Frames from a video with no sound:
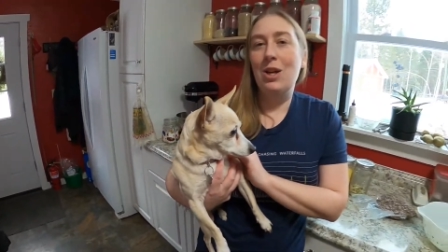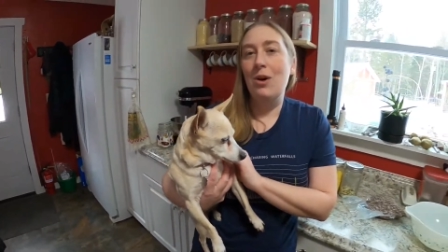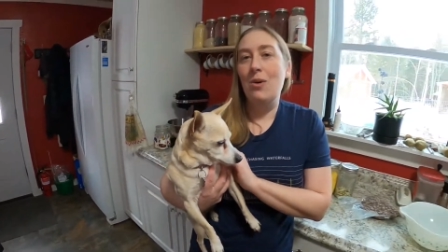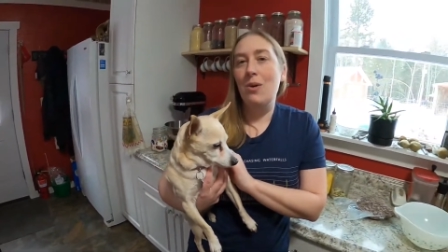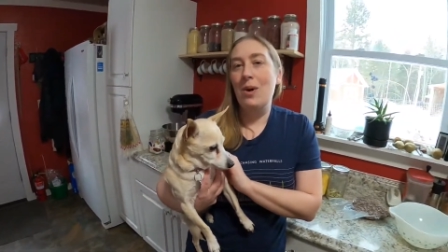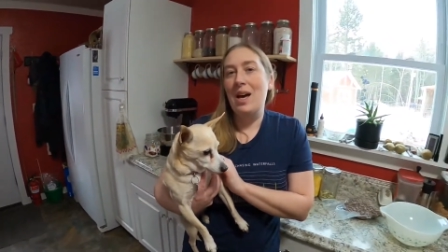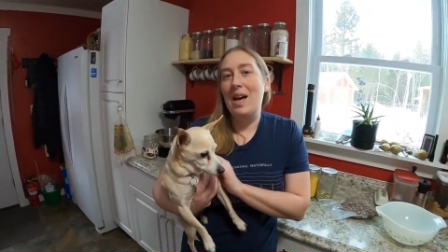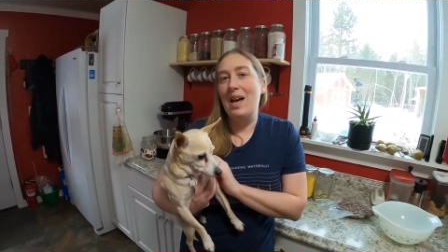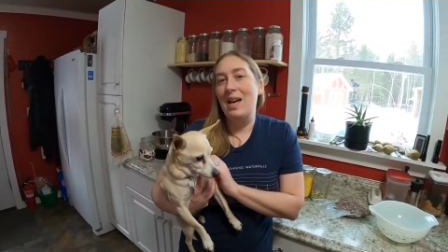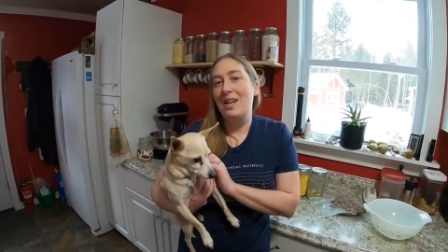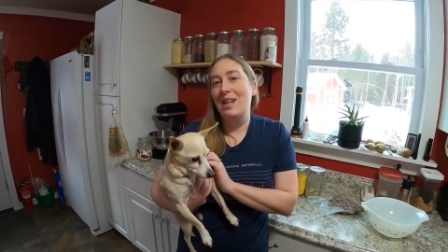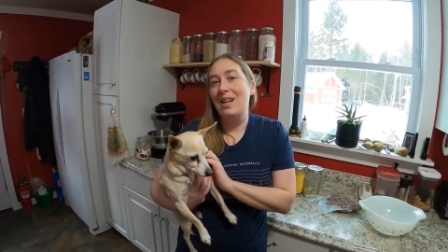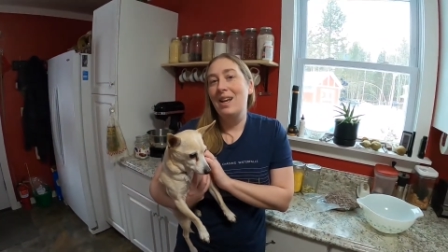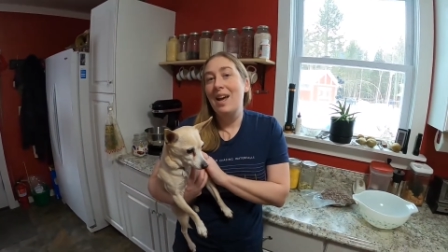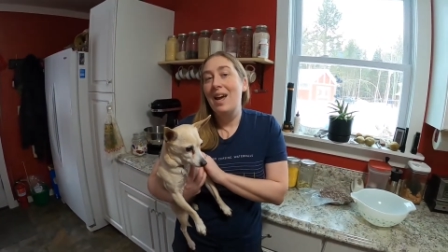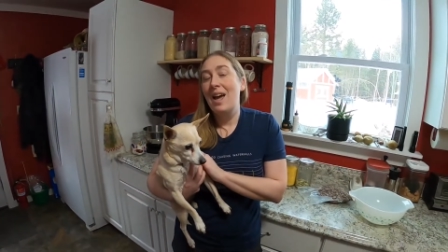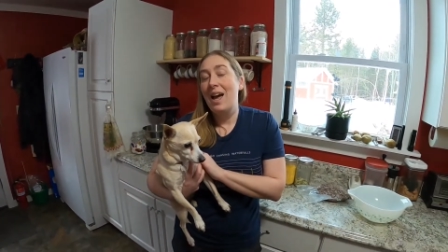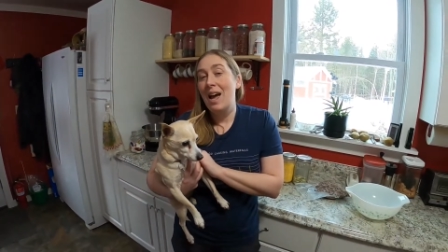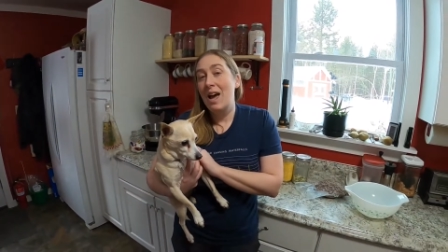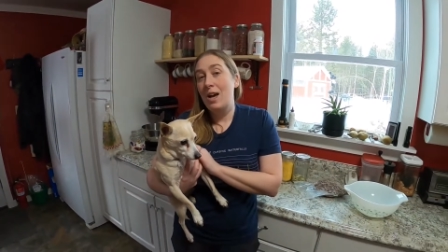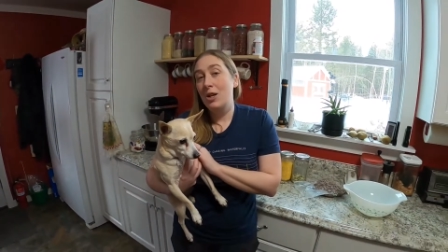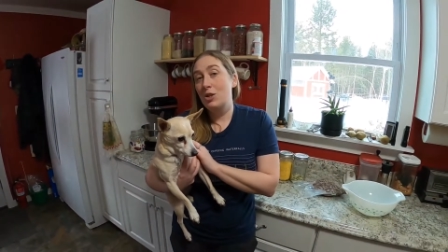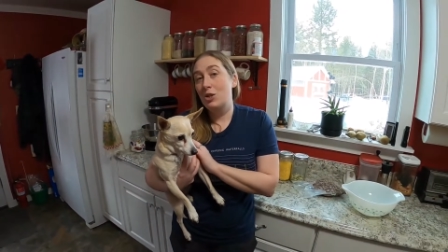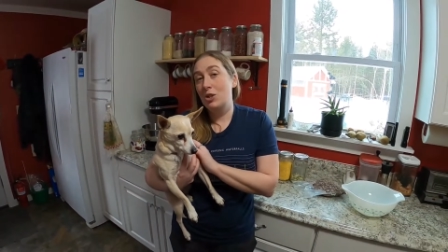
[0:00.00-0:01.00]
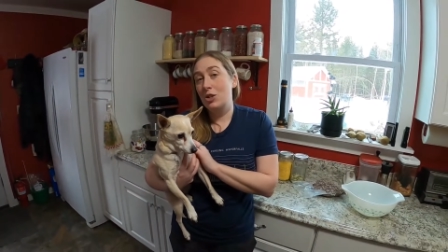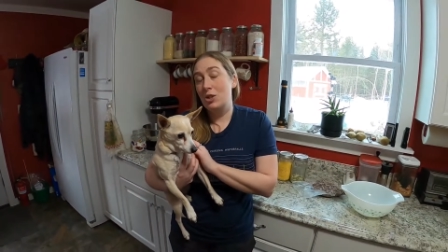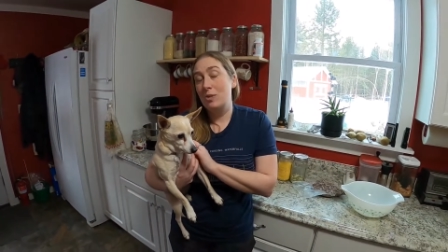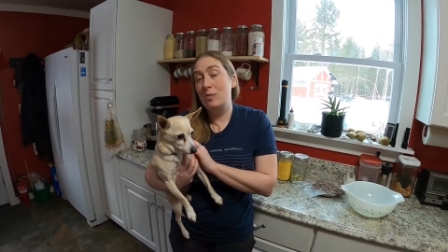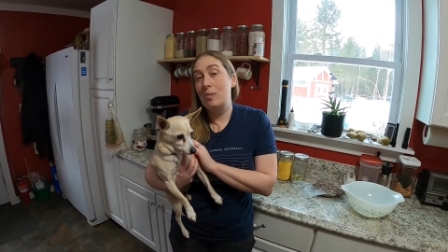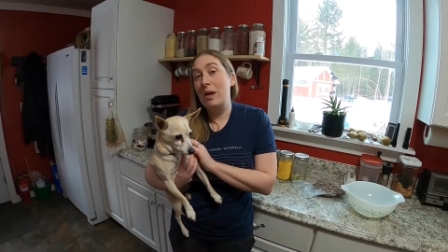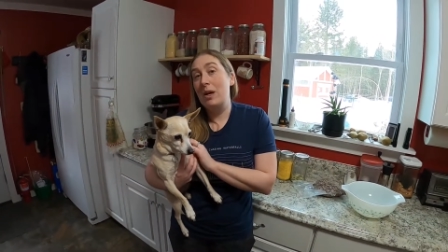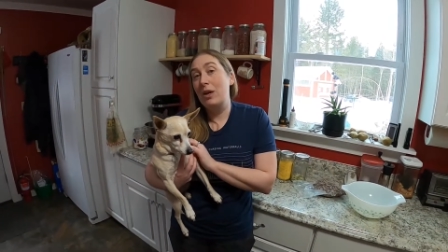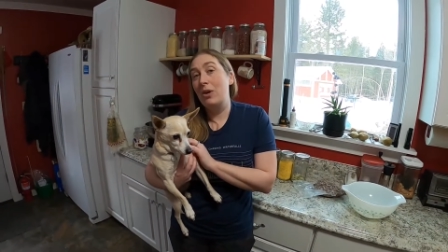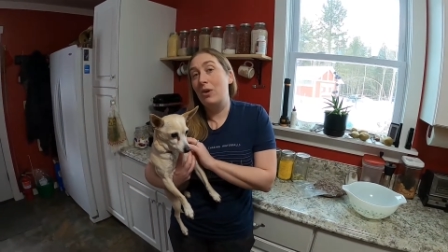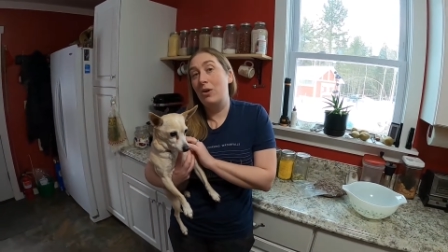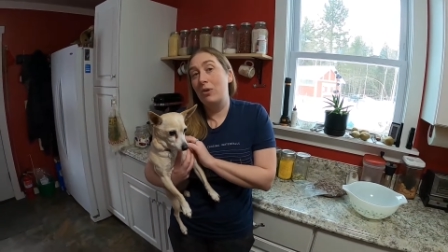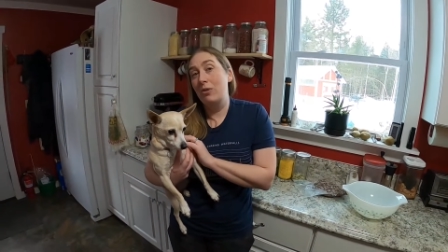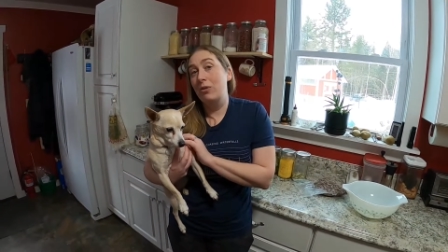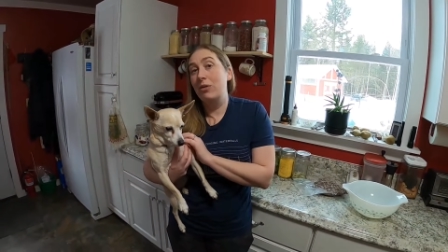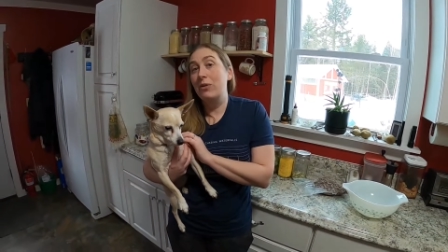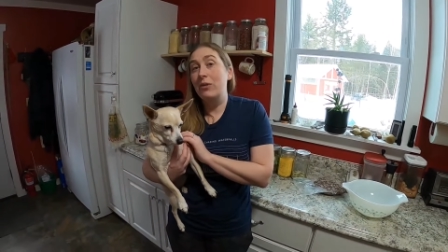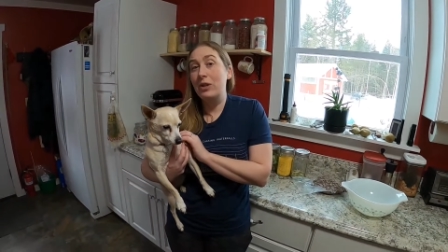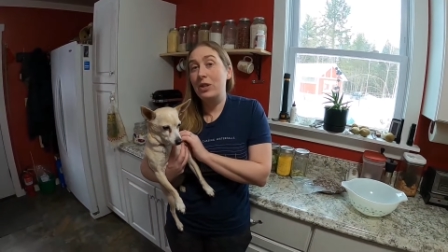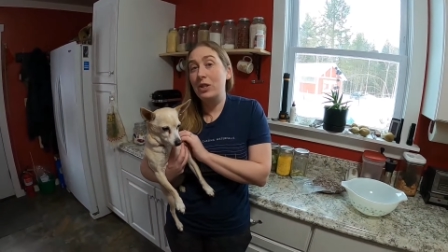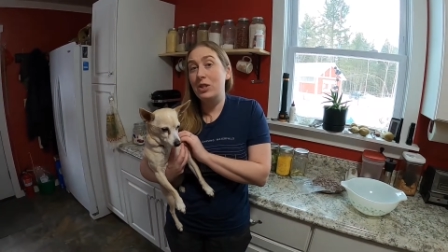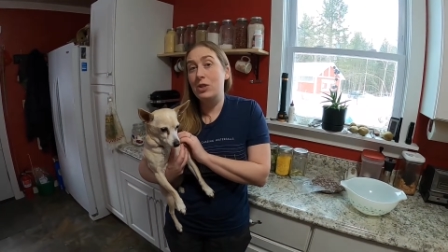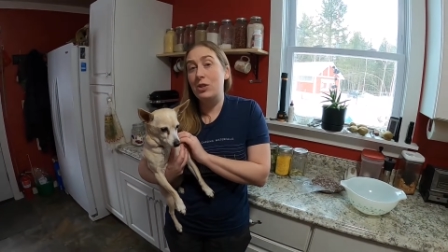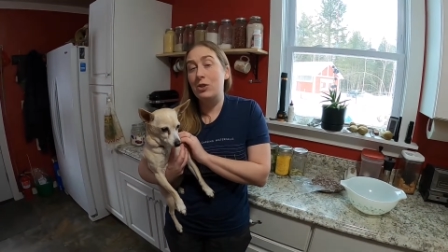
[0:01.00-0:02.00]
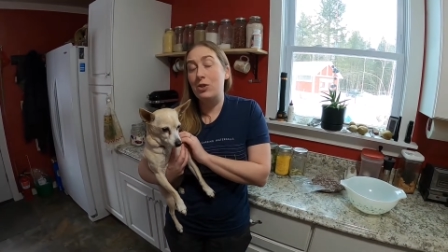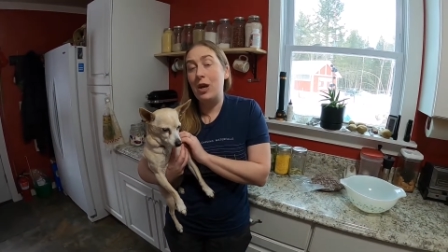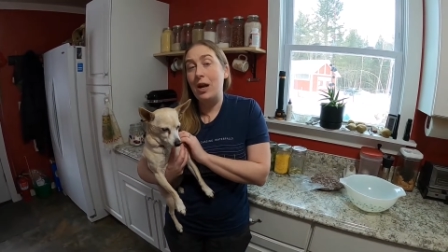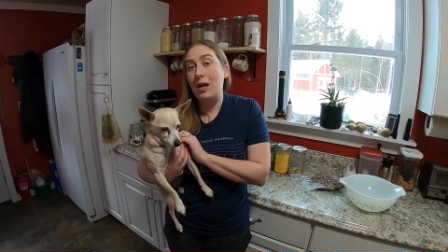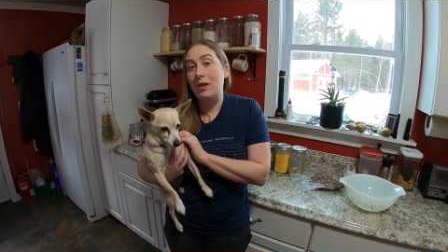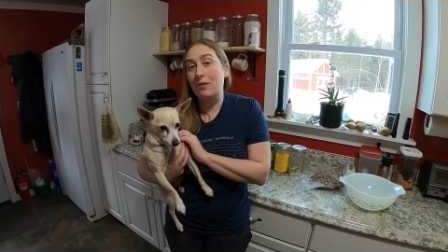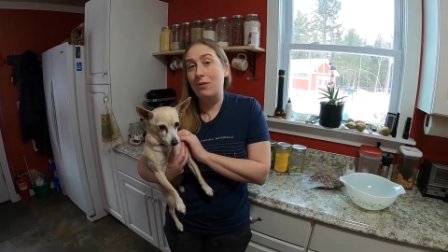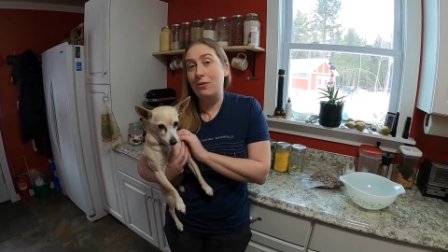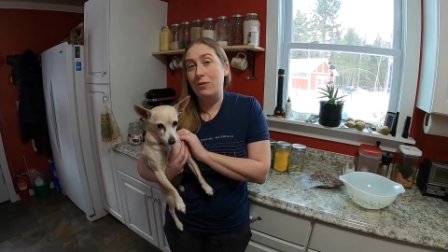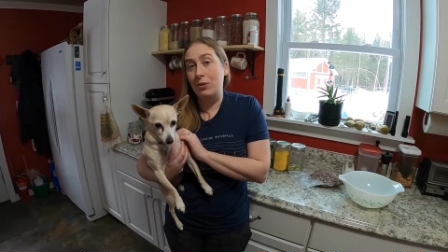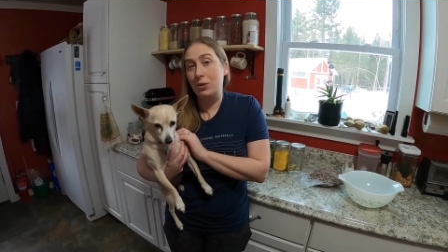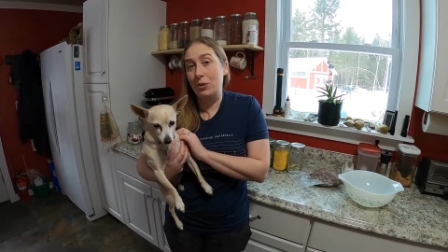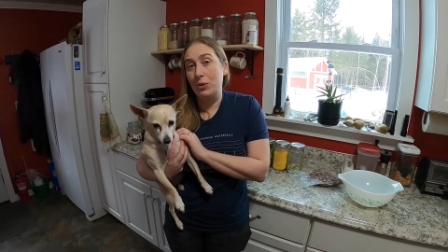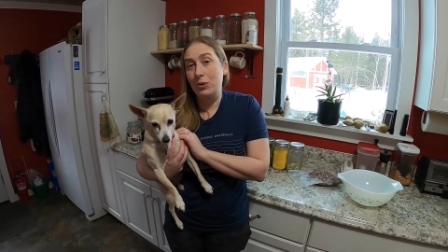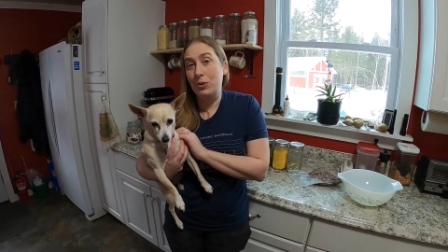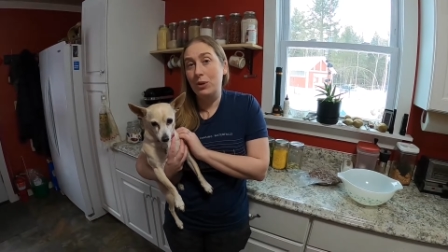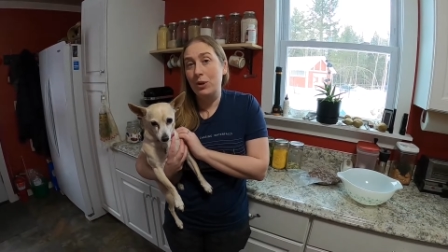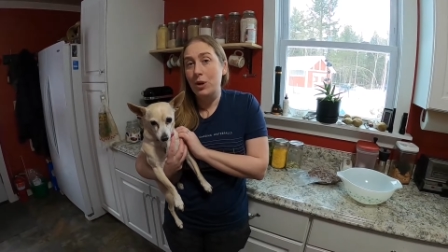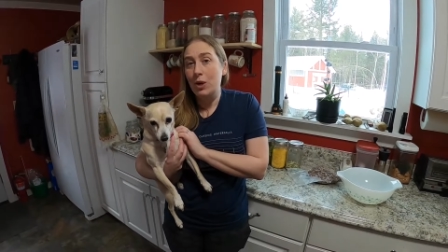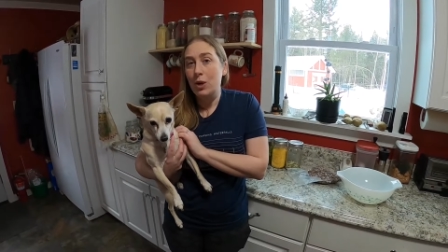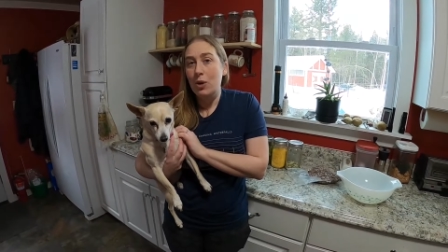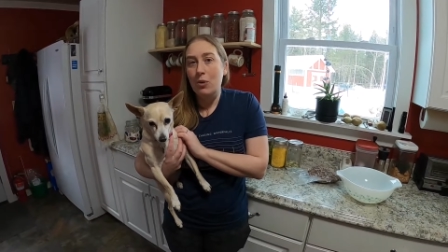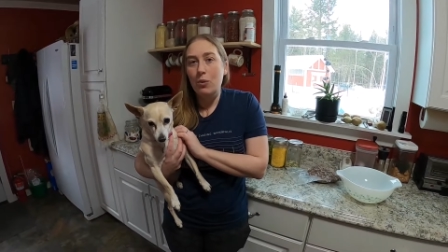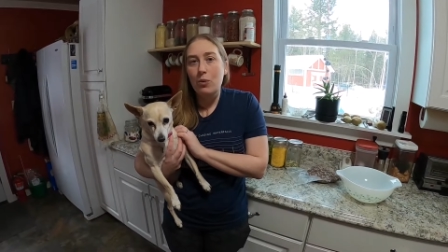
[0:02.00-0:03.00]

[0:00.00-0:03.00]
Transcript: go ahead and just make her freeze-dried food,